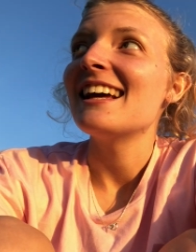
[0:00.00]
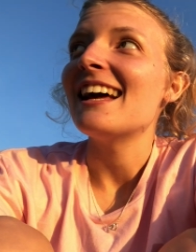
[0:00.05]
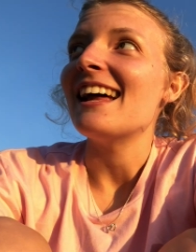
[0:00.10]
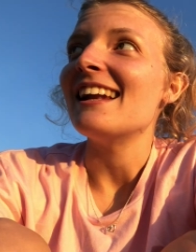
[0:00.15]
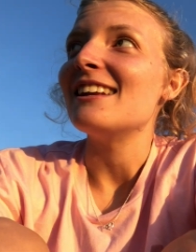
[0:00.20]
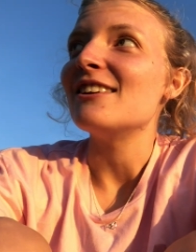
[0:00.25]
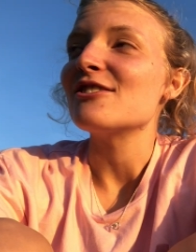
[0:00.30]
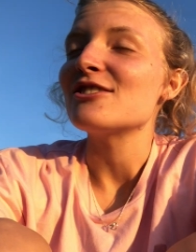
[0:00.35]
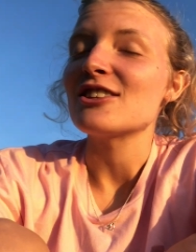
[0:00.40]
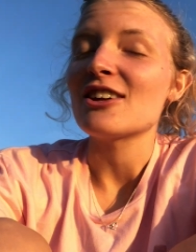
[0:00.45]

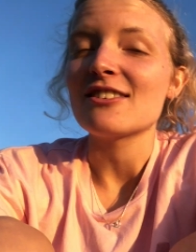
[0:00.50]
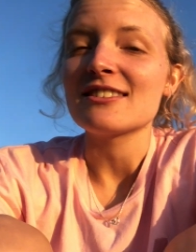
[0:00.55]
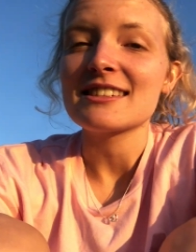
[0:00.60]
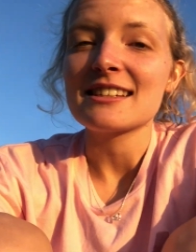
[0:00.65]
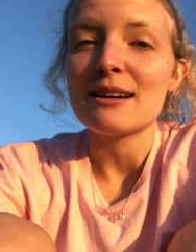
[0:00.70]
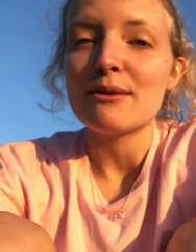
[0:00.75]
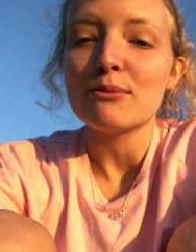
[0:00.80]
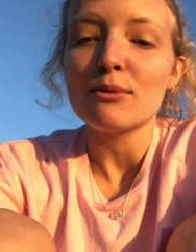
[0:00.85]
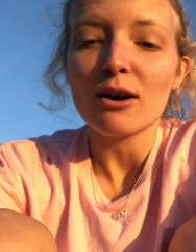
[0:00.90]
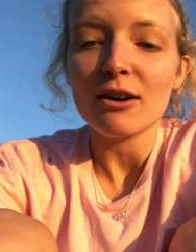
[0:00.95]
And he'll start to
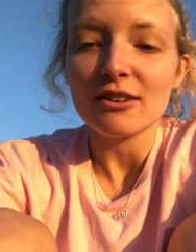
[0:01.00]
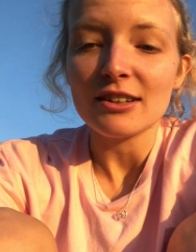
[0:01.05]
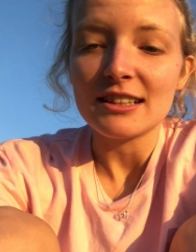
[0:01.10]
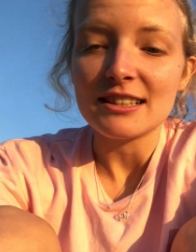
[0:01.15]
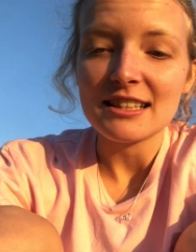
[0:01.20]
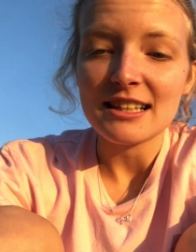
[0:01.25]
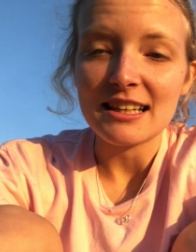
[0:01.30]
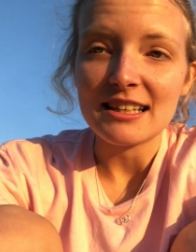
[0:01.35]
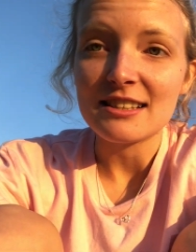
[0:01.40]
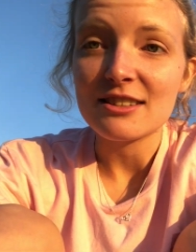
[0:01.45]
get worried
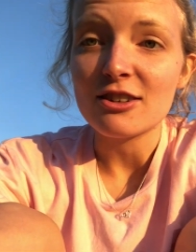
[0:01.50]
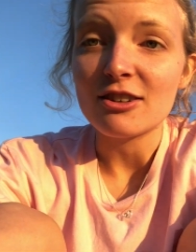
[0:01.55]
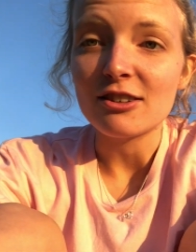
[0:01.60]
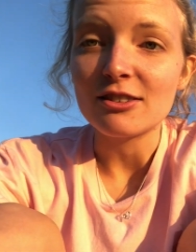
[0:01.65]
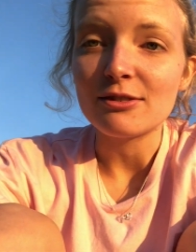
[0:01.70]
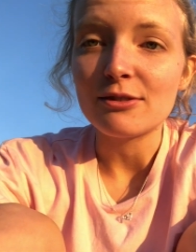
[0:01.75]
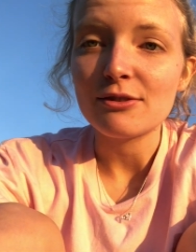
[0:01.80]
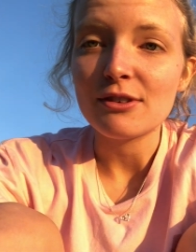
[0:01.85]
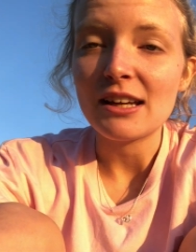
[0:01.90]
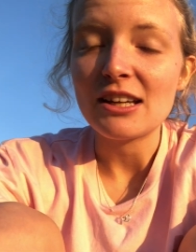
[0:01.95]
that he's got
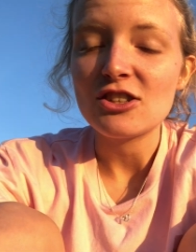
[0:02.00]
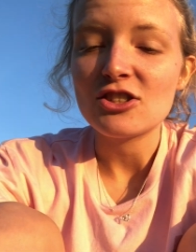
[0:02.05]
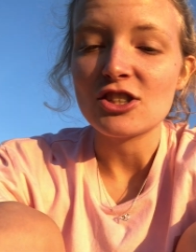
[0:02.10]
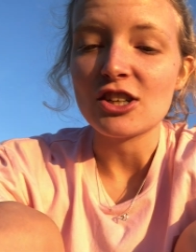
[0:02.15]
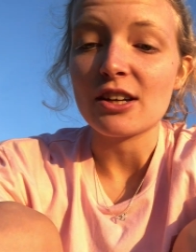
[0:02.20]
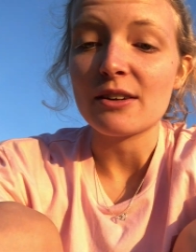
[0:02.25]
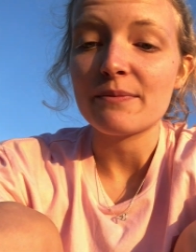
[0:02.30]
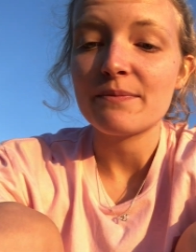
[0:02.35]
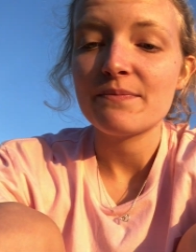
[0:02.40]
a feature.